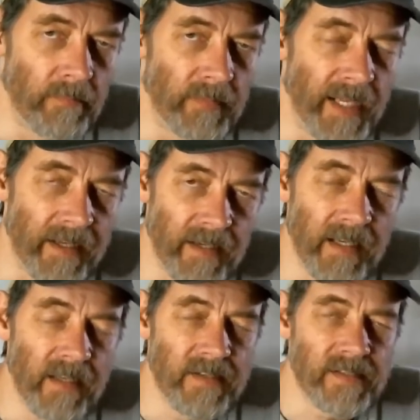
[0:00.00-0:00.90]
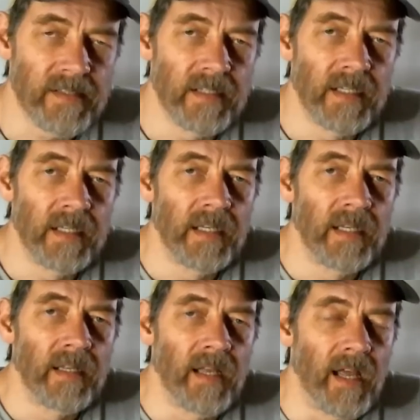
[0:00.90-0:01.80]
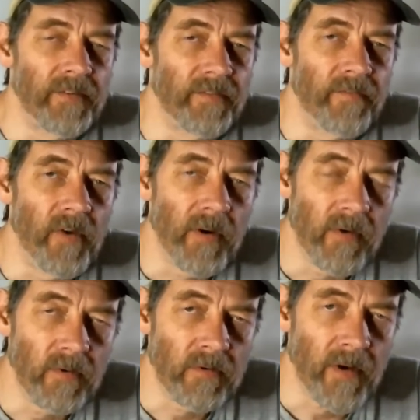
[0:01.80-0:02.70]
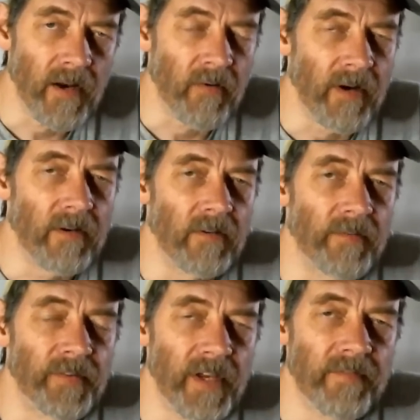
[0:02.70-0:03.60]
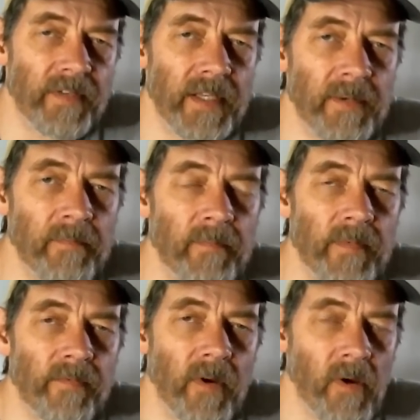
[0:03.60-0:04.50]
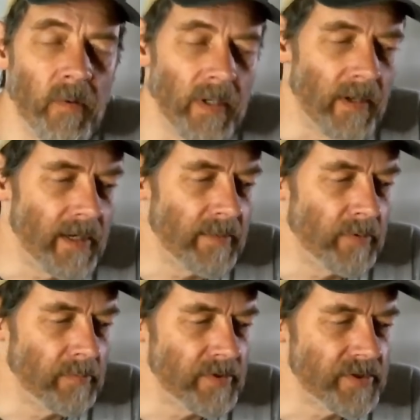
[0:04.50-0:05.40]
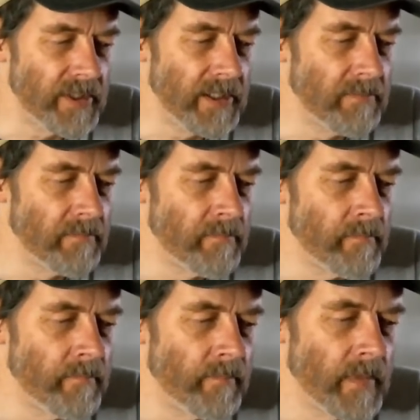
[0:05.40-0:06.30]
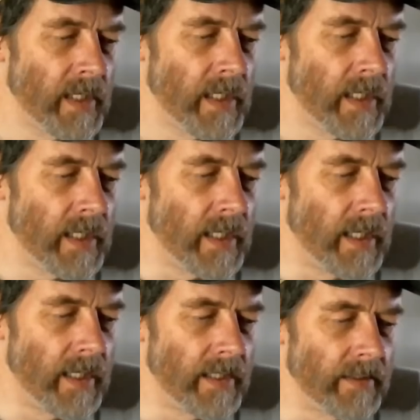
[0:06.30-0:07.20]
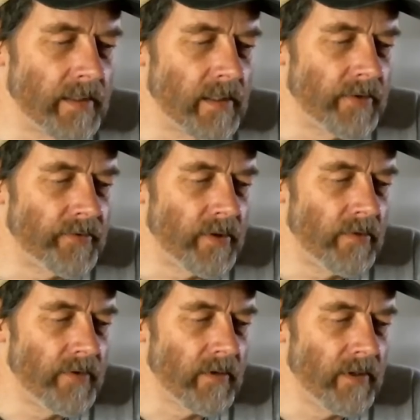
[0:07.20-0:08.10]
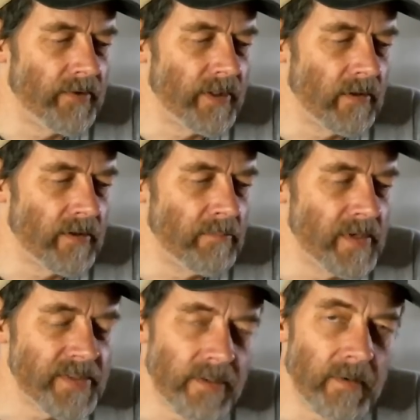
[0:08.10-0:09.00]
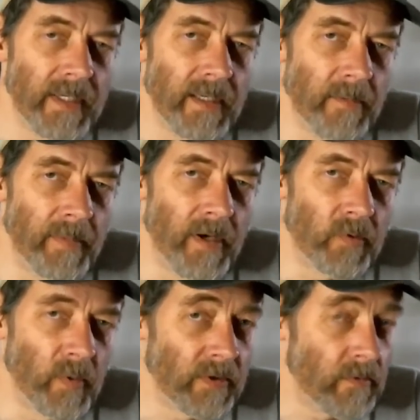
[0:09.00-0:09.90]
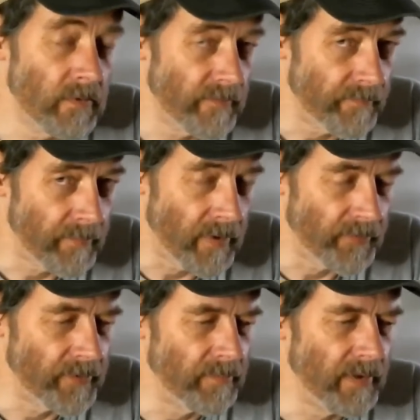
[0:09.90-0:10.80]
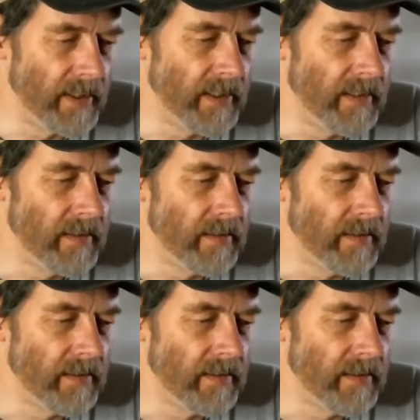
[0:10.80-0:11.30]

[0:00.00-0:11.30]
decades, has a very good track record of safety, very reliable machine. And so there is a lot of mystery about what could have possibly